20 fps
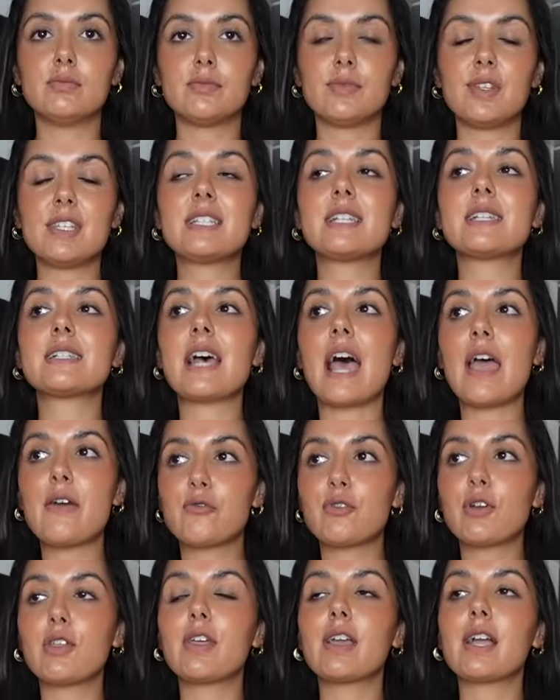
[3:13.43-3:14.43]
This is
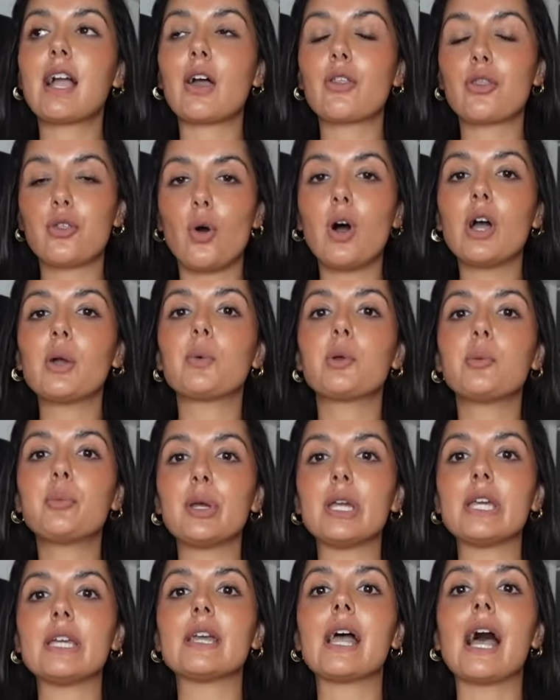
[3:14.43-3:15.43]
everything I thought it would
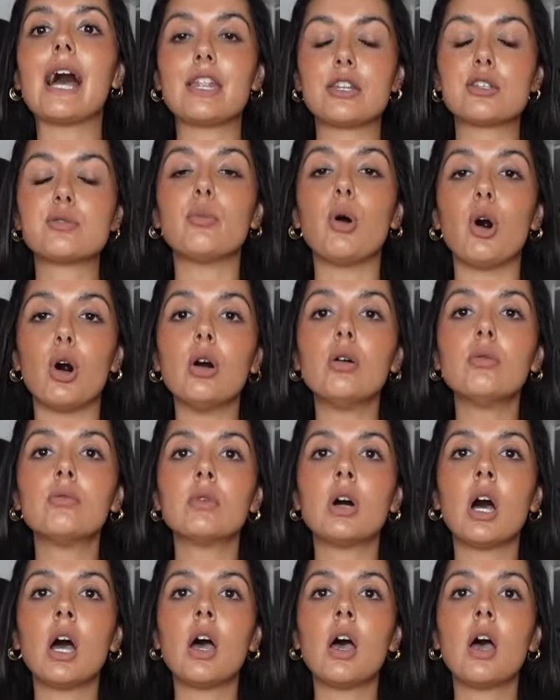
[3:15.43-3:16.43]
be and more.
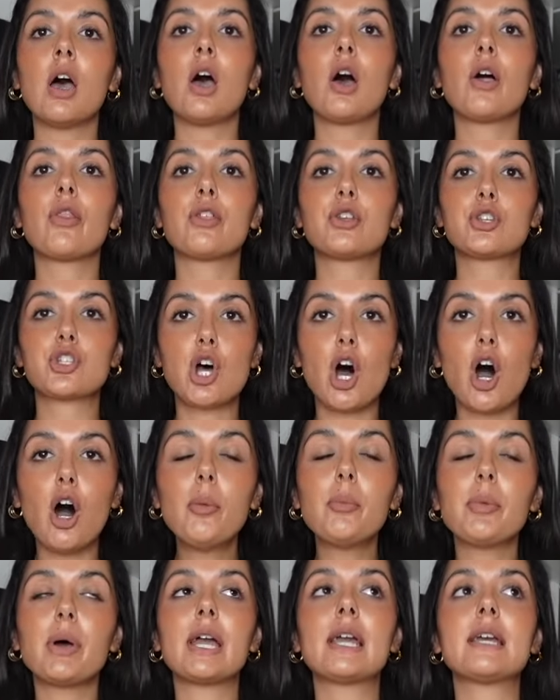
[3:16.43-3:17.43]
The
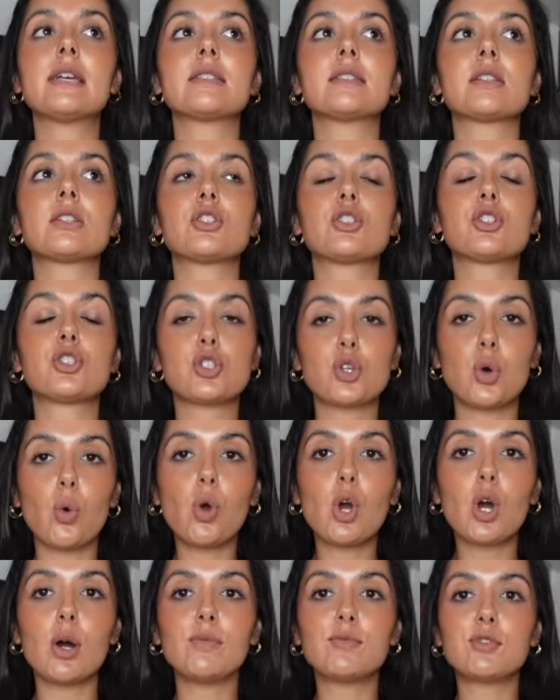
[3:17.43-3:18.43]
top is so
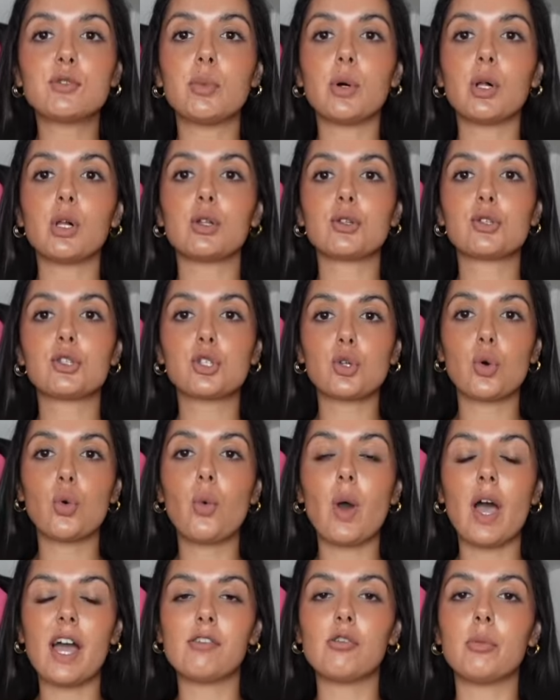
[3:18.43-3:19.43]
comfortable, so
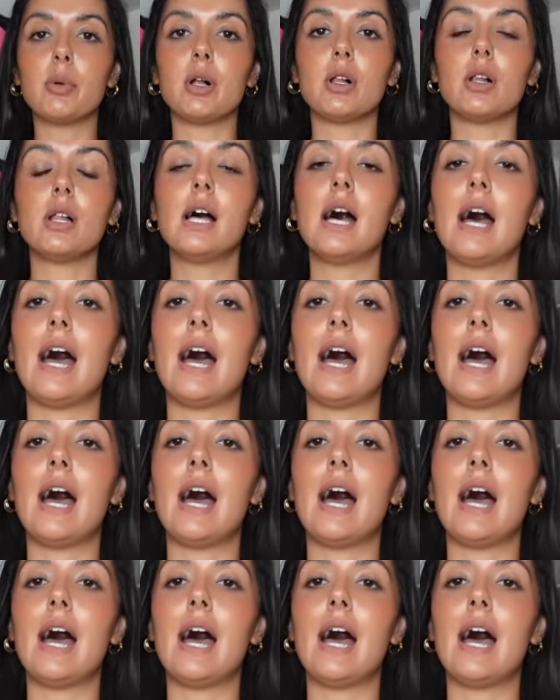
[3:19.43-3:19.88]
wearable.